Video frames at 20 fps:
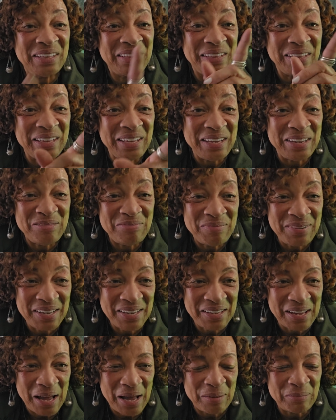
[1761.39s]
leave me
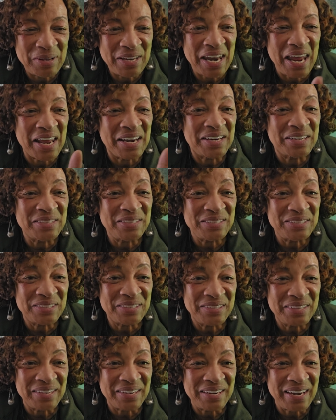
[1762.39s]
a comment, and
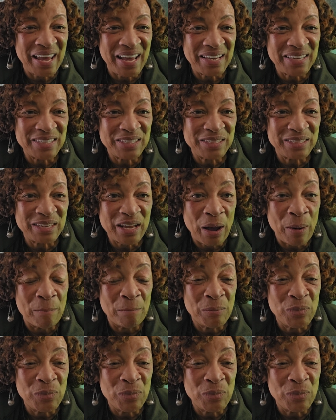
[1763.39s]
until the next